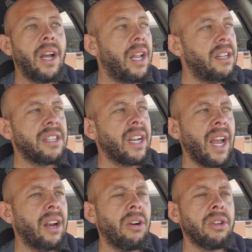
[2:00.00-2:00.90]
And he's like,
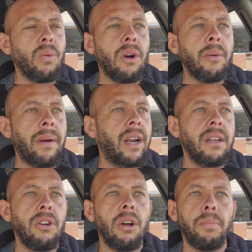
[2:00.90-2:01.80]
yeah, no, don't worry about
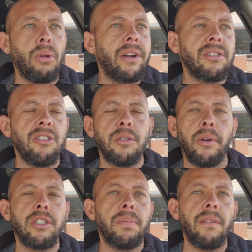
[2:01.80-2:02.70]
it. You know, employees aren't
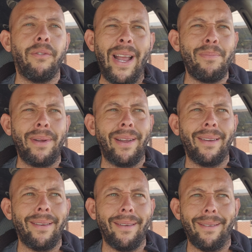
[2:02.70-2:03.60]
supposed to be
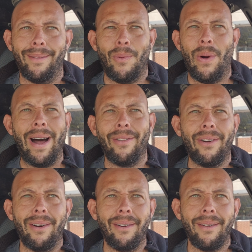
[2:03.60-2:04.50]
vaping while
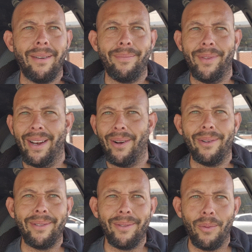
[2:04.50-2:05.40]
they're, you know,
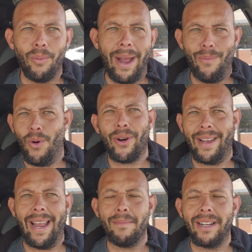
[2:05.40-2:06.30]

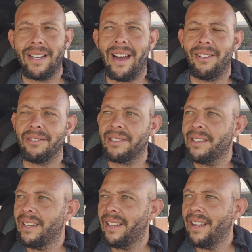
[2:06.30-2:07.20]
working at McDonald's.
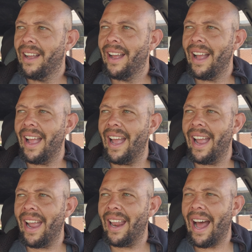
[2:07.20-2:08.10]

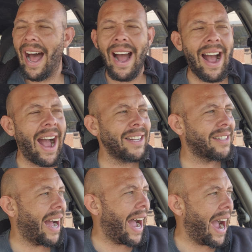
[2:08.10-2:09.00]
And I, I,
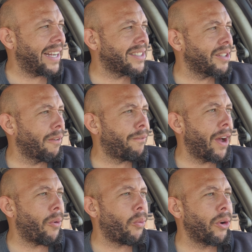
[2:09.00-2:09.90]
I still
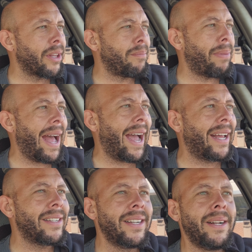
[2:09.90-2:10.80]
felt really bad